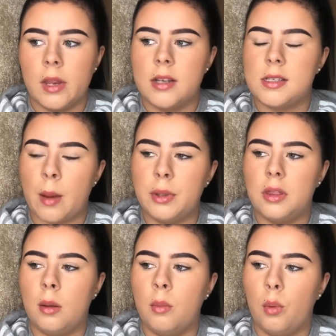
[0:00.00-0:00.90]
Some of
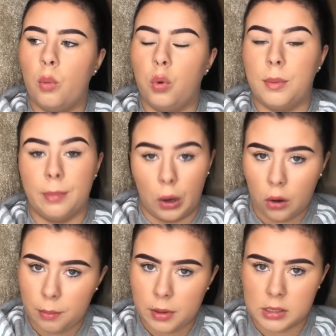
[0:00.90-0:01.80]
them would
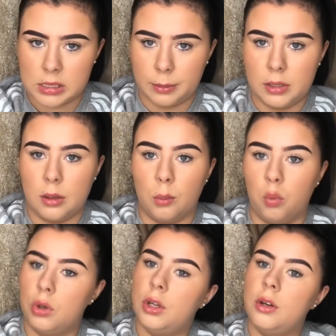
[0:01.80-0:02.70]
pop and some of them
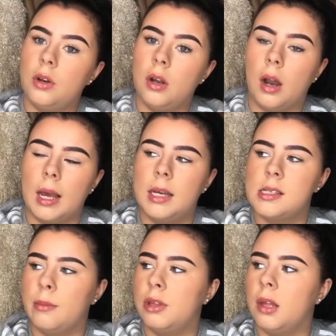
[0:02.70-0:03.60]
wouldn't. Like,
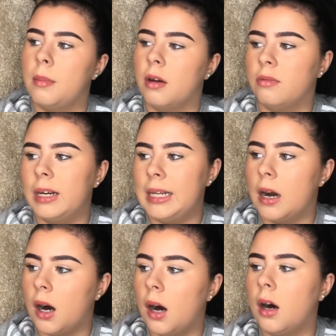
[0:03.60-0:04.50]
some of them are really
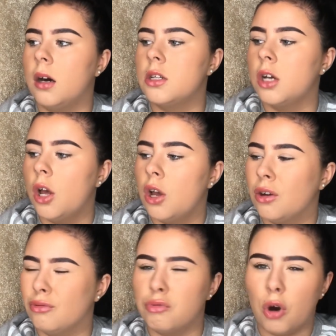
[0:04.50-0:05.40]
hard
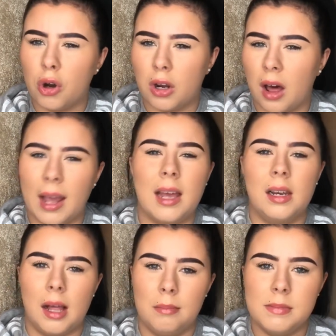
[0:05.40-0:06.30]
rock-like
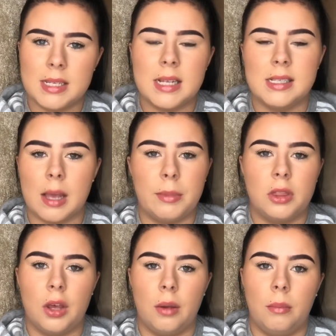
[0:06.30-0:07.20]
lumps, and some of
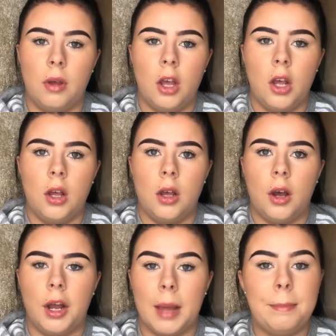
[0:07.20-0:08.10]
them
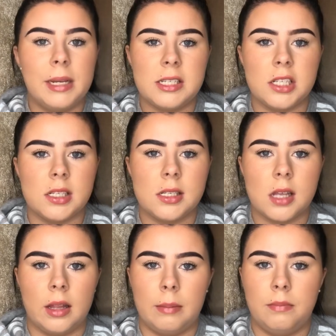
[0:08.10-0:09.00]
are like blisters,
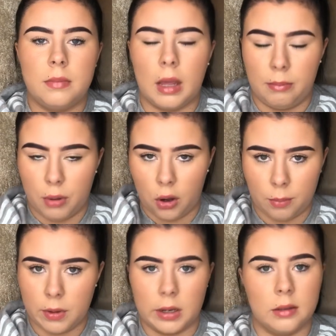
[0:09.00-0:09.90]
so they pop.
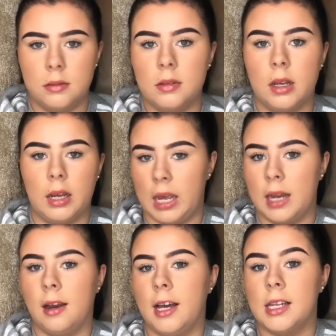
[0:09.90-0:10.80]
And
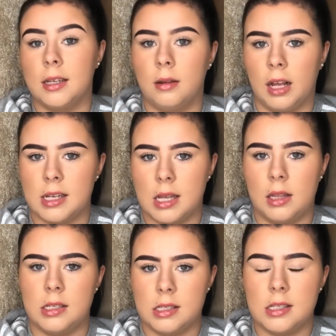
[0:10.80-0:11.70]
again, like I said,
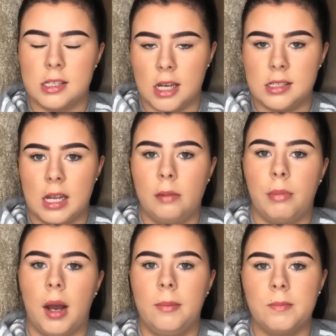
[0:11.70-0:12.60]
this is disgusting,
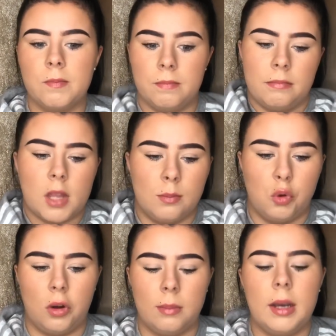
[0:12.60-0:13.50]
but I'm
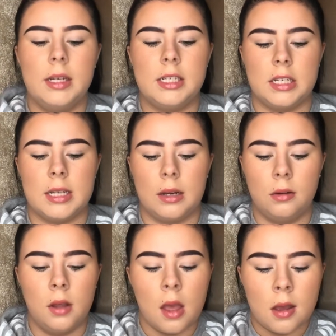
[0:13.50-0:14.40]
talking about it in
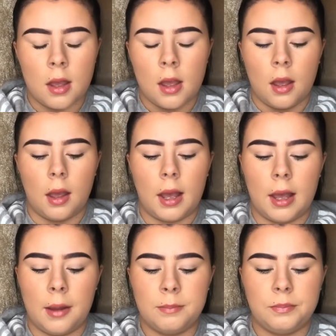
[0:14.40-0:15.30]
detail.
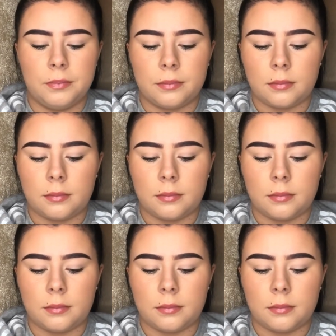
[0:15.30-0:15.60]
And